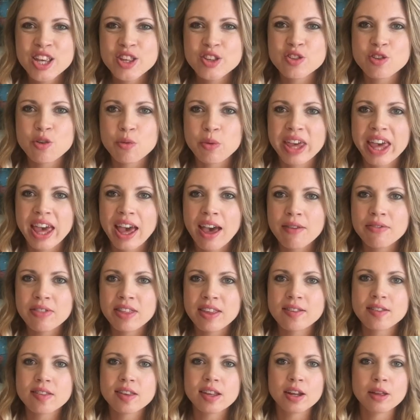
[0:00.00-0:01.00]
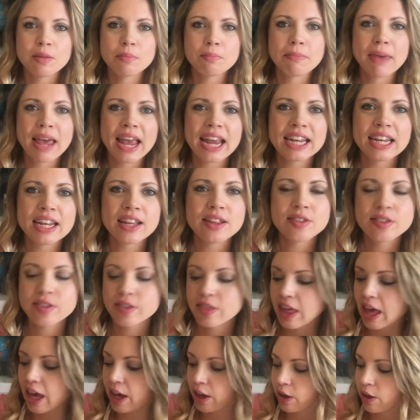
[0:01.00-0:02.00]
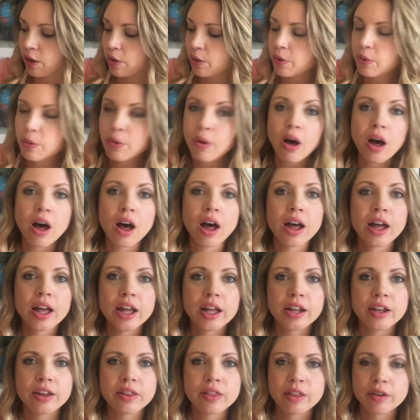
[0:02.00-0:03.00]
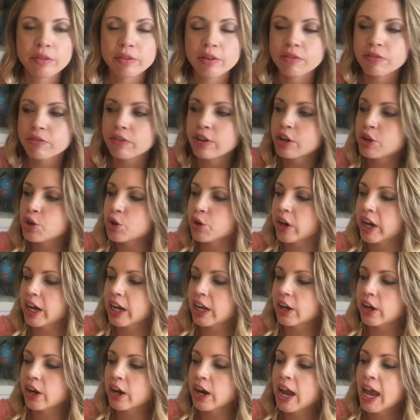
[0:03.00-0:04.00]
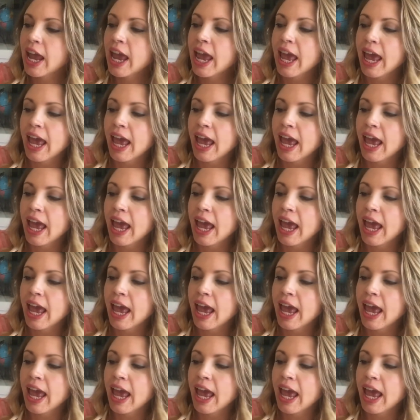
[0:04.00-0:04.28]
so we have these little magnets that go on the refrigerator